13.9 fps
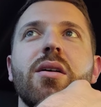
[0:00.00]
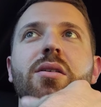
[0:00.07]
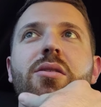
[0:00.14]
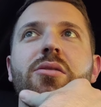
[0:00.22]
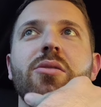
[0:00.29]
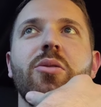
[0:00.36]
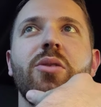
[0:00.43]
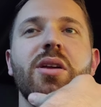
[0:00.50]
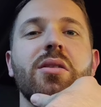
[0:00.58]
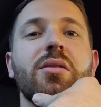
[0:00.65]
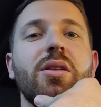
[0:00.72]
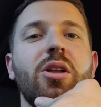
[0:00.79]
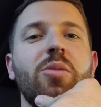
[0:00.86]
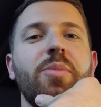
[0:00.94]
So it is
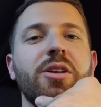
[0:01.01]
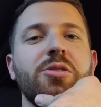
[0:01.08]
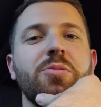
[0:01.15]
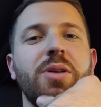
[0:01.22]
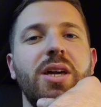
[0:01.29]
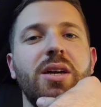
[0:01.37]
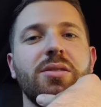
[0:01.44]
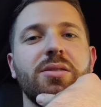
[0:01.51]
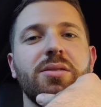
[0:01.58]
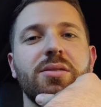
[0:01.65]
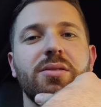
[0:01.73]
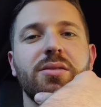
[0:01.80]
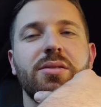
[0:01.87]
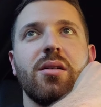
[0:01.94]
a little bit tweaked.
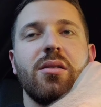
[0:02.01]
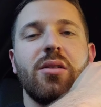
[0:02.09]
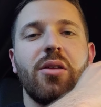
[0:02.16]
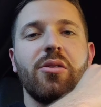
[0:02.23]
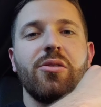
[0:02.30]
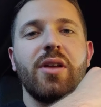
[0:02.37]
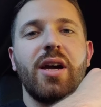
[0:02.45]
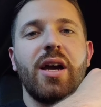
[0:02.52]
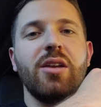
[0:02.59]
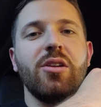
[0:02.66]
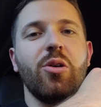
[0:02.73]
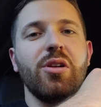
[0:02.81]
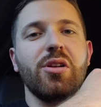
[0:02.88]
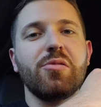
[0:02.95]
Another thing I
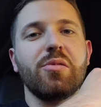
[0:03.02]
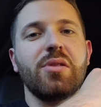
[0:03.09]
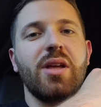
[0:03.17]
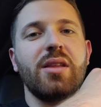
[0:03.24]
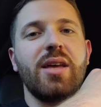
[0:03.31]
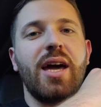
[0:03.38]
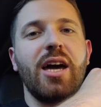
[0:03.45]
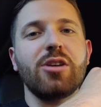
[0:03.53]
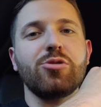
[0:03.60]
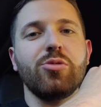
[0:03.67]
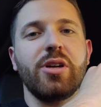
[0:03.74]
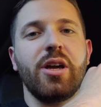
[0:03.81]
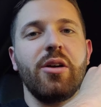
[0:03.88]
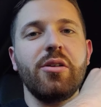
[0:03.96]
noticed was that the
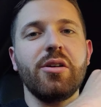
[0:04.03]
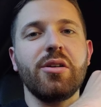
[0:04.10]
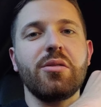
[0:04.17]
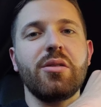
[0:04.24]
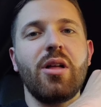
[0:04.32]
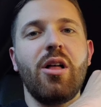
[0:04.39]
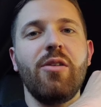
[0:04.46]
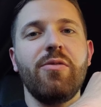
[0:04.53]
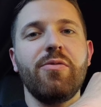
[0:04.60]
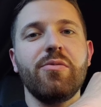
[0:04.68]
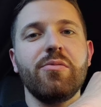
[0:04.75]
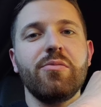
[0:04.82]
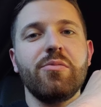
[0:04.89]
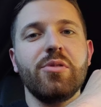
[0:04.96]
actual carrier itself
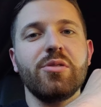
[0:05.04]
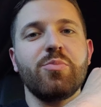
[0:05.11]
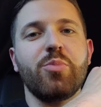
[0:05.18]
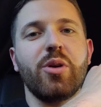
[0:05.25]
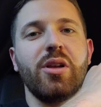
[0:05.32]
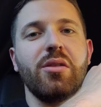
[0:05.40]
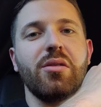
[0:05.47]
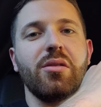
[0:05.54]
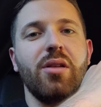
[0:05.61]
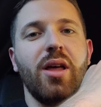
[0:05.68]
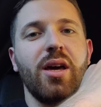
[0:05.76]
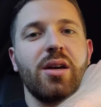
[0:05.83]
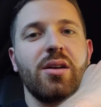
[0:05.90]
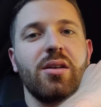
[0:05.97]
was pretty
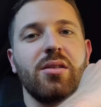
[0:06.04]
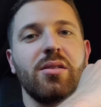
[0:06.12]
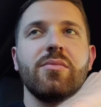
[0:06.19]
slick.